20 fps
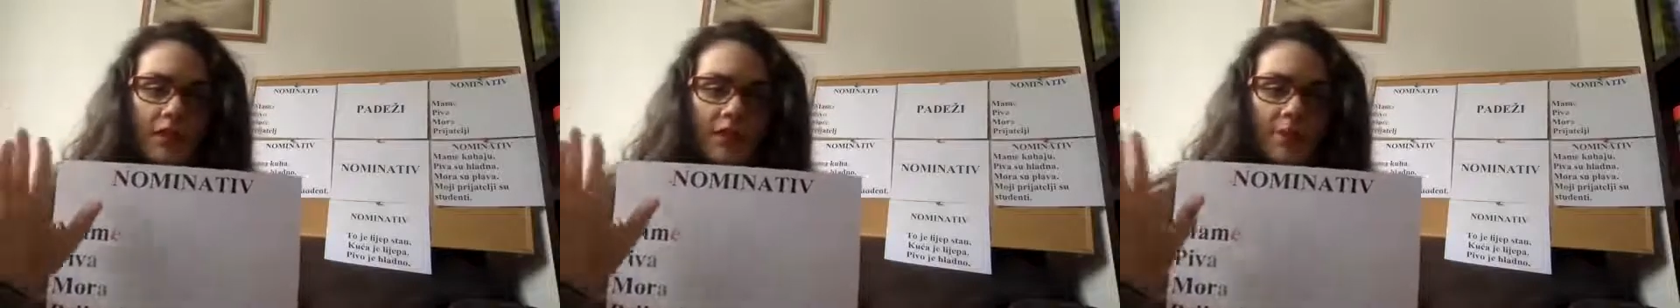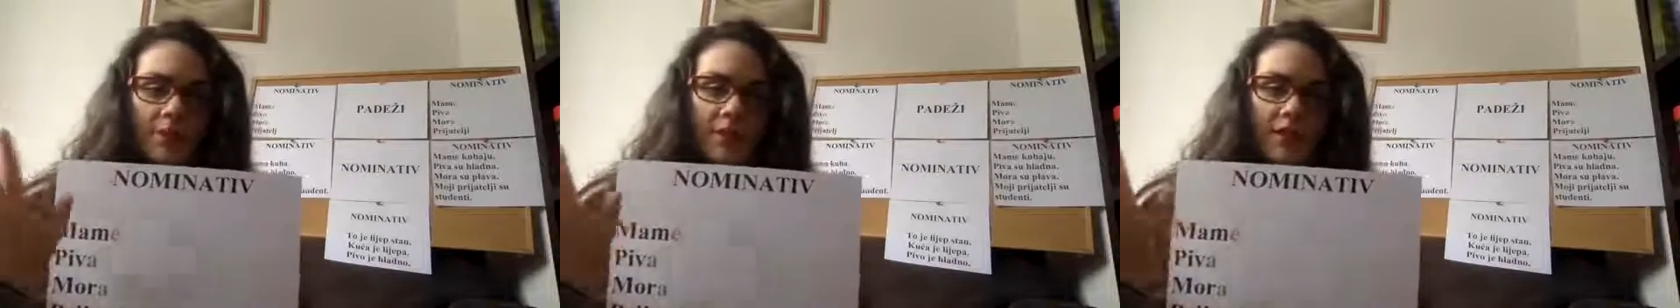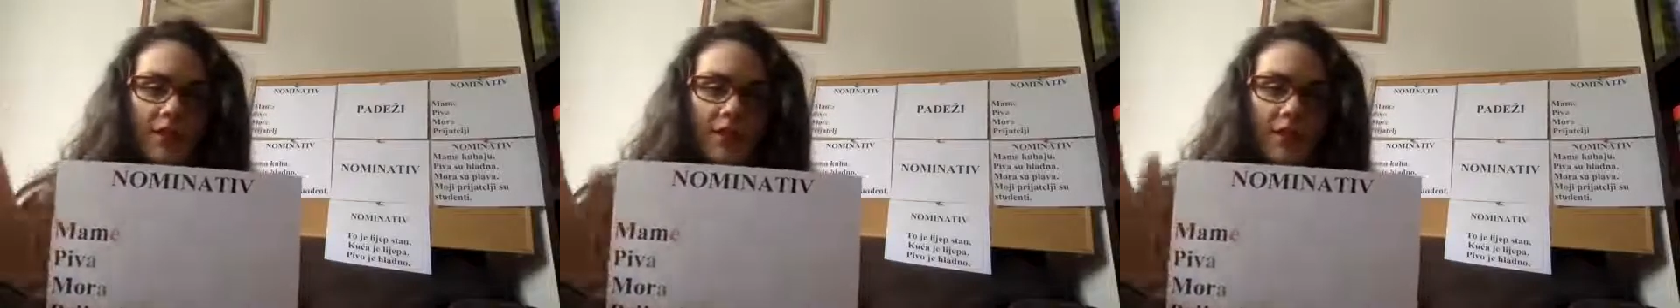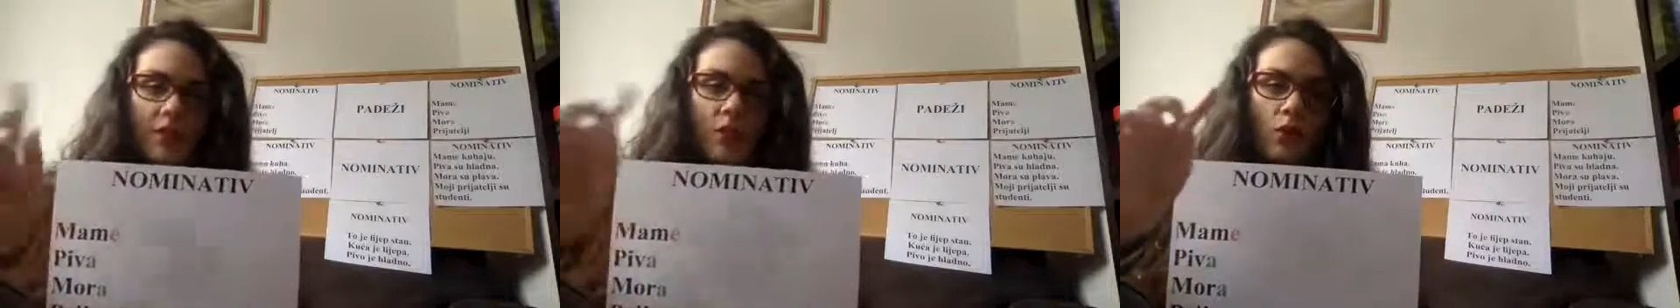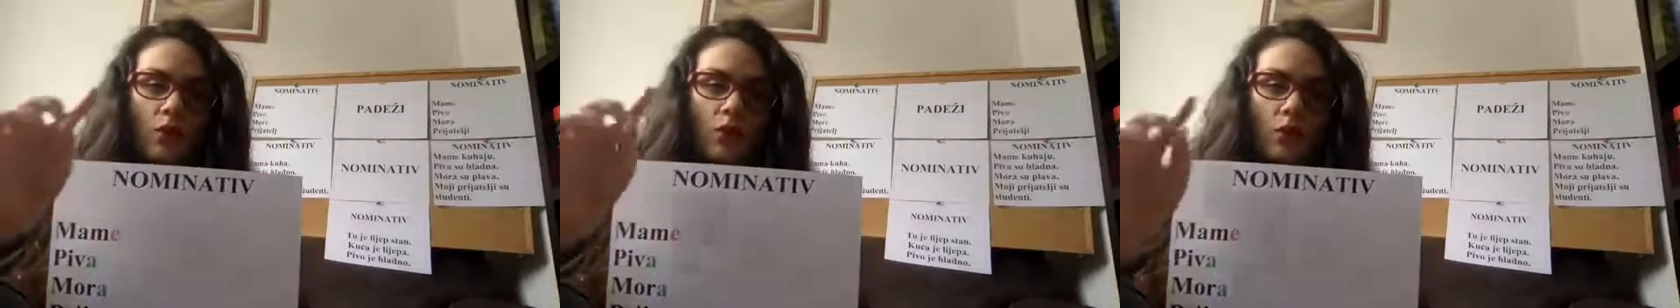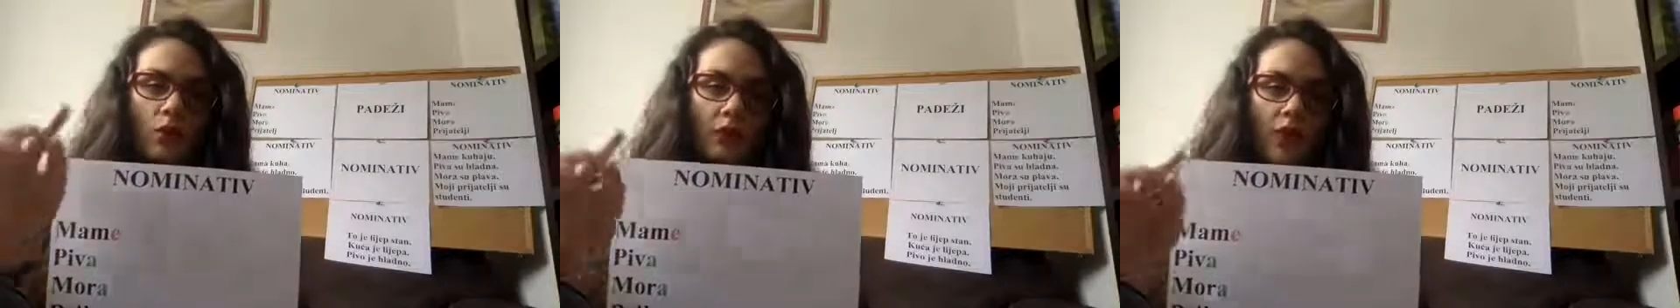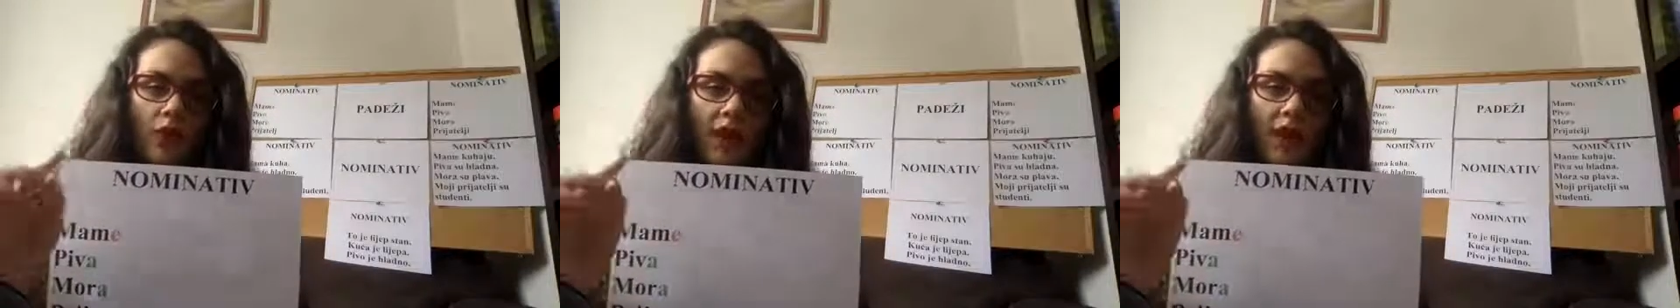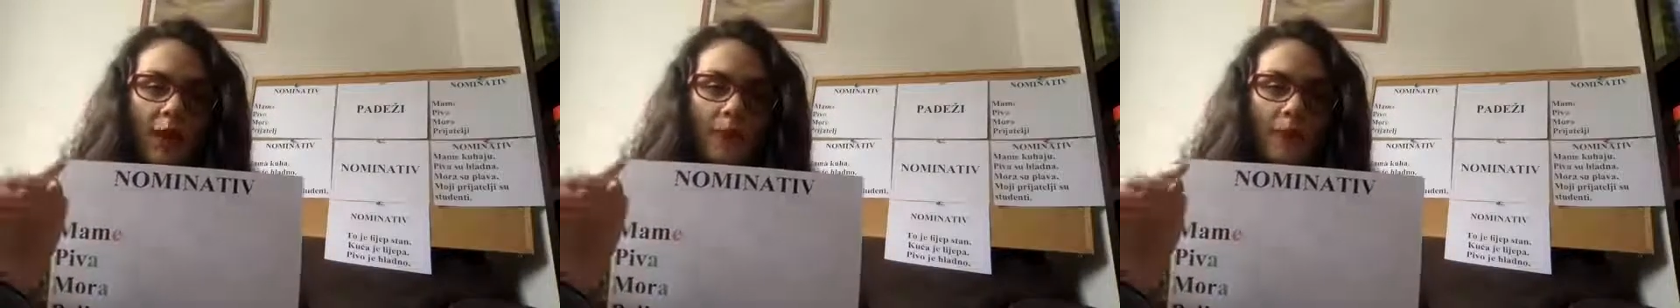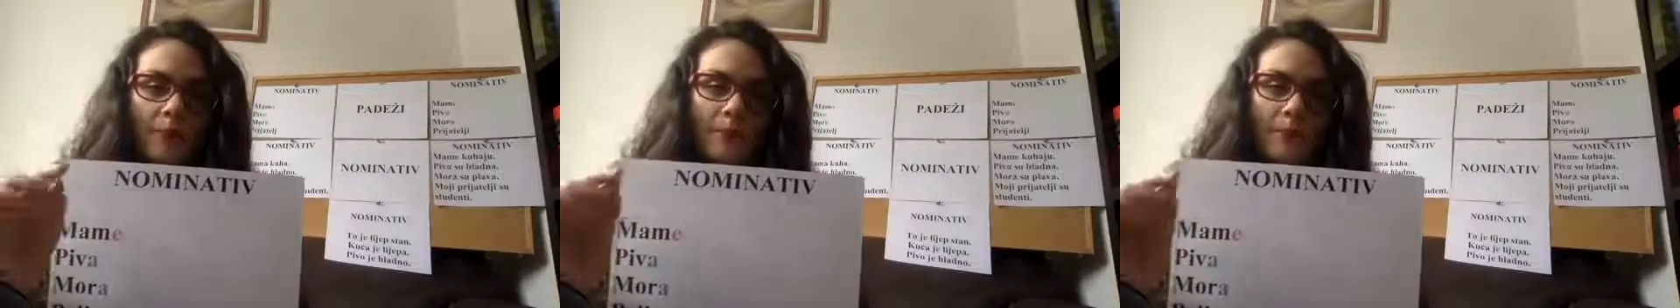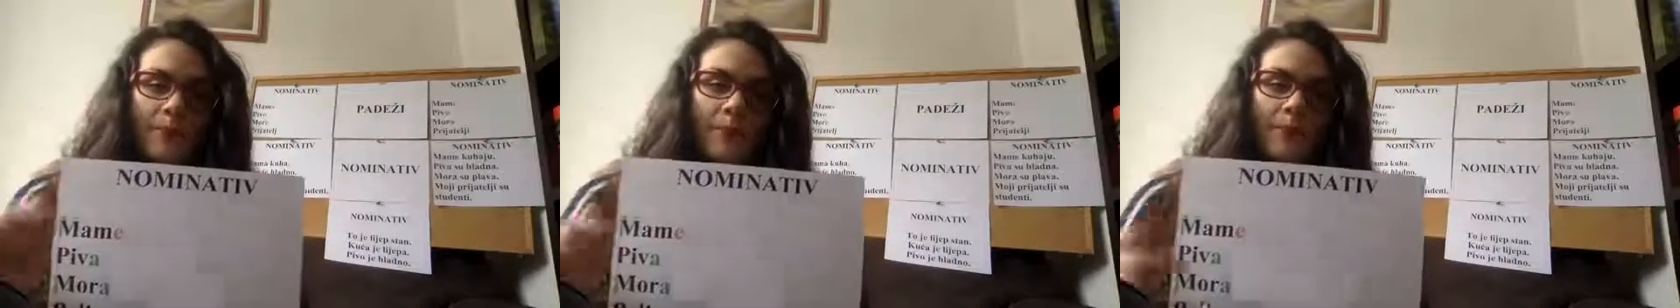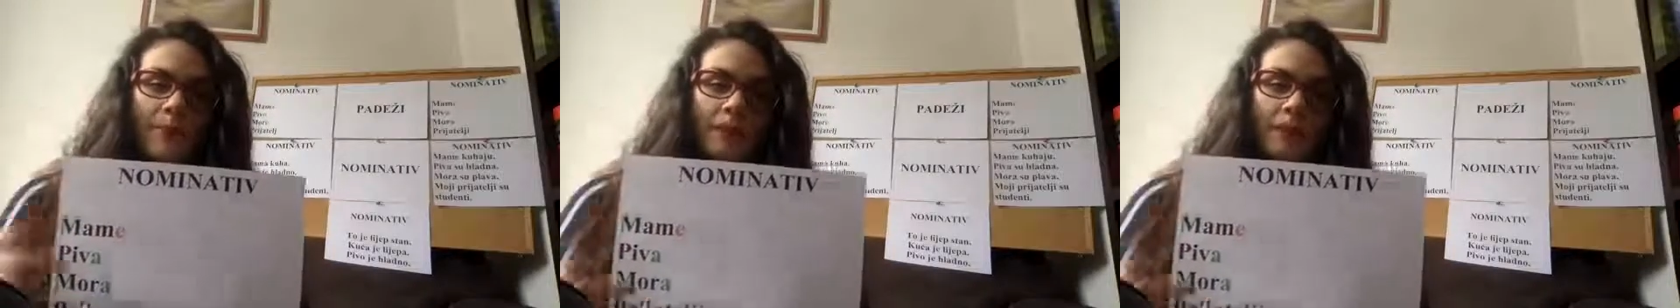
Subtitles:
doesn't matter O or E.